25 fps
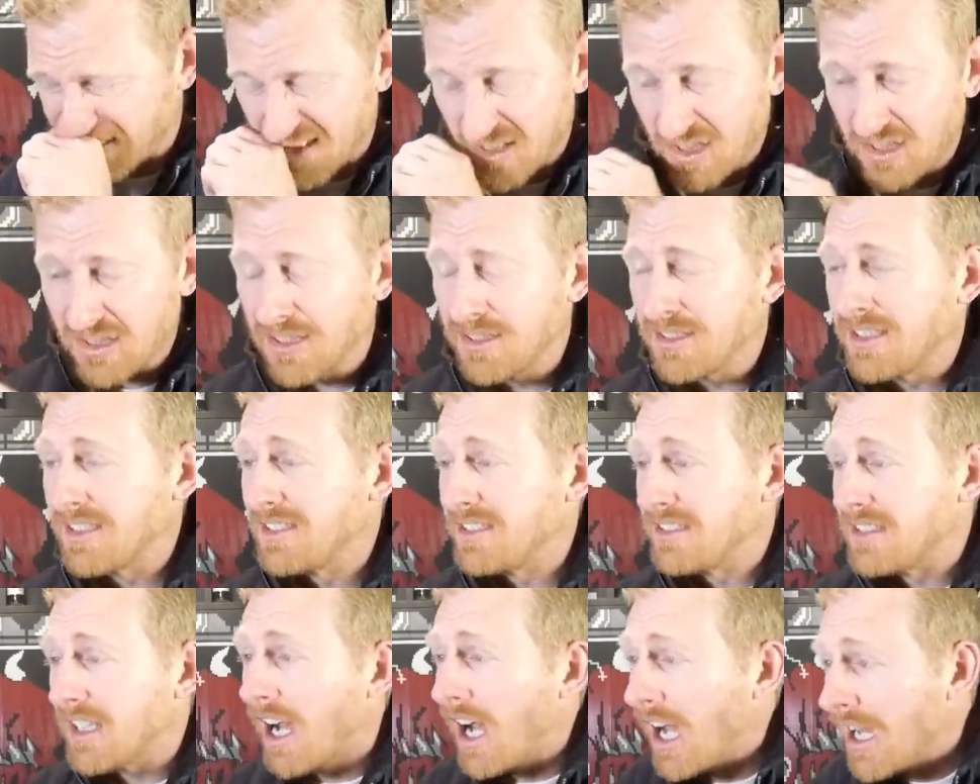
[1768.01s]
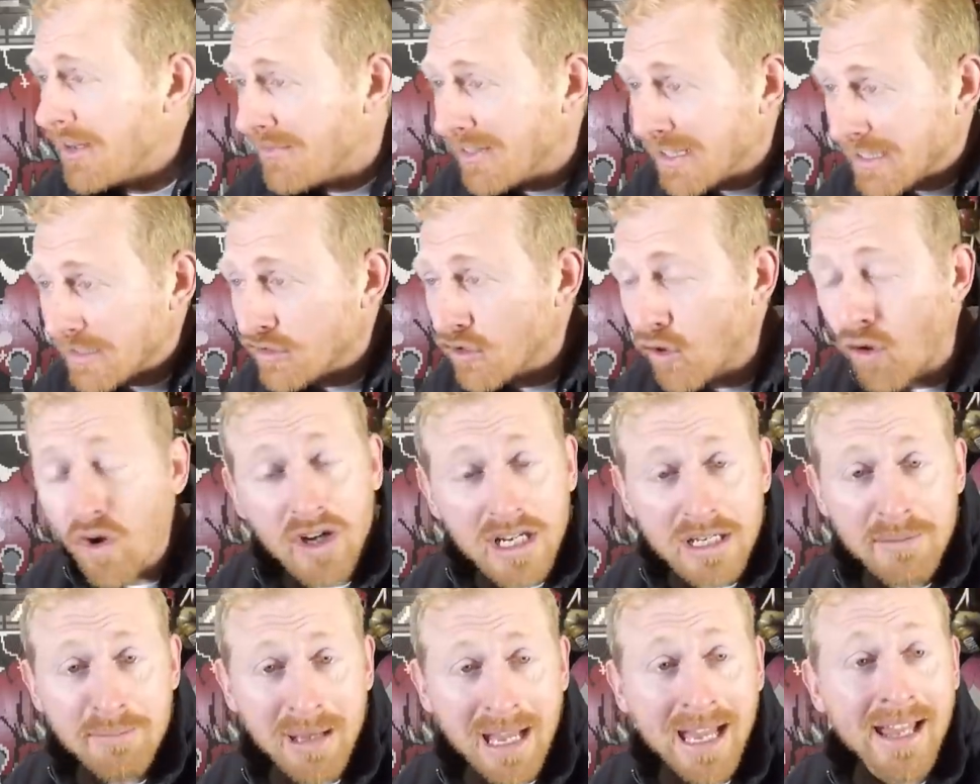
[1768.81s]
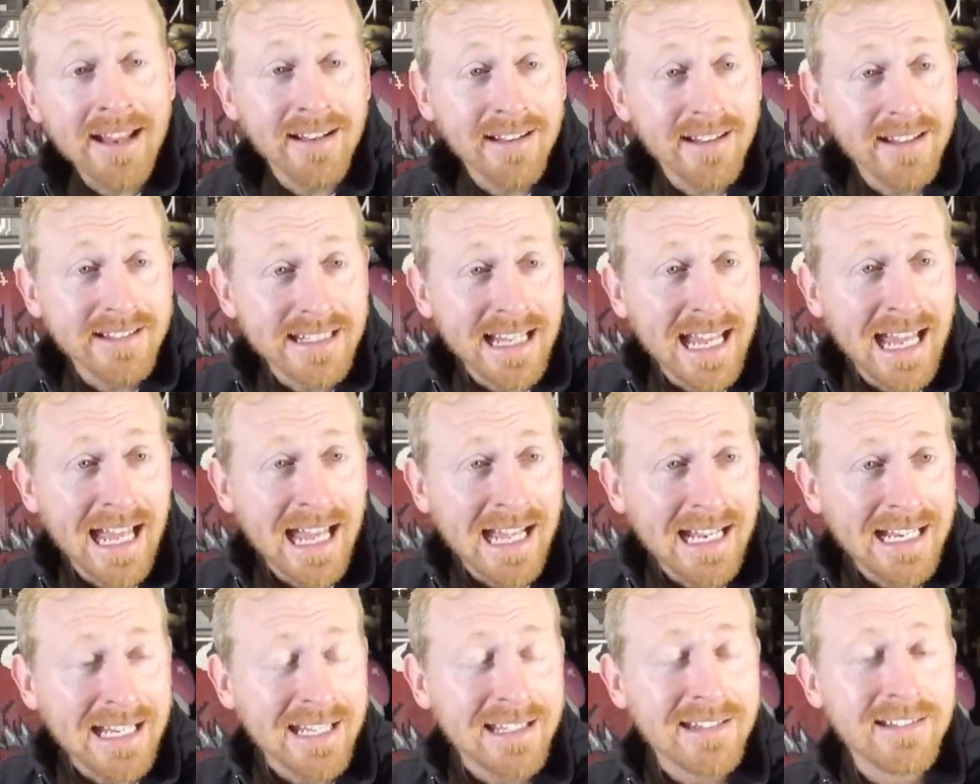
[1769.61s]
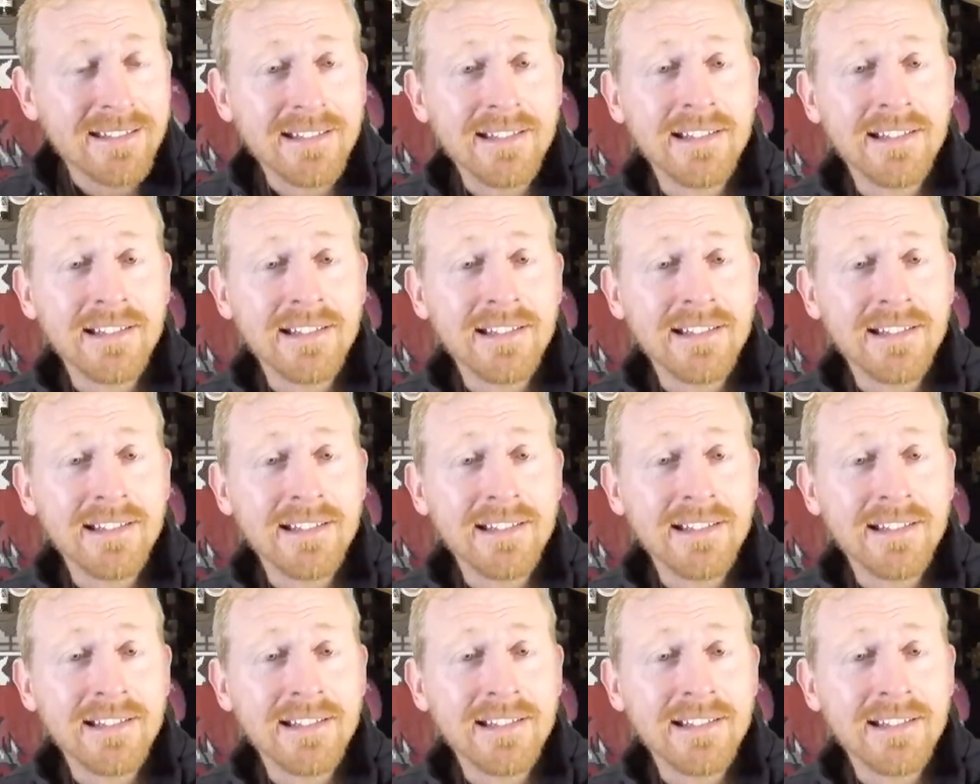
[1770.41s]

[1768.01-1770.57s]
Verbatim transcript: She does this diving doggy paddle attack.